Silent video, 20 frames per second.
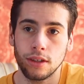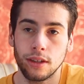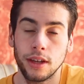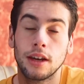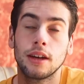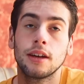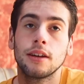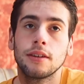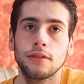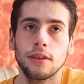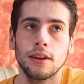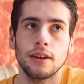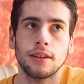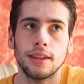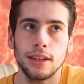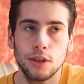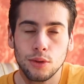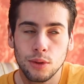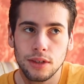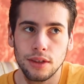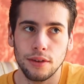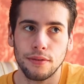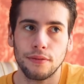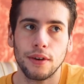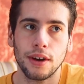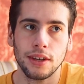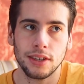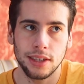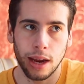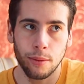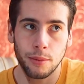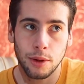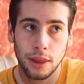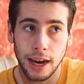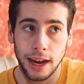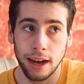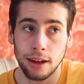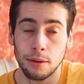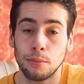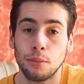this was the first
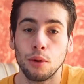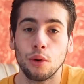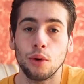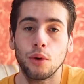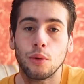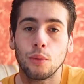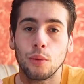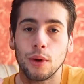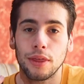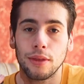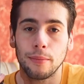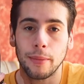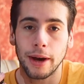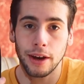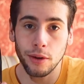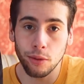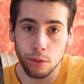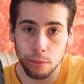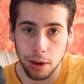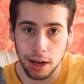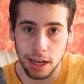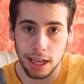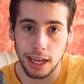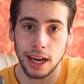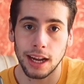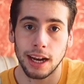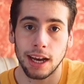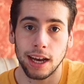camera that I had bought with my own money,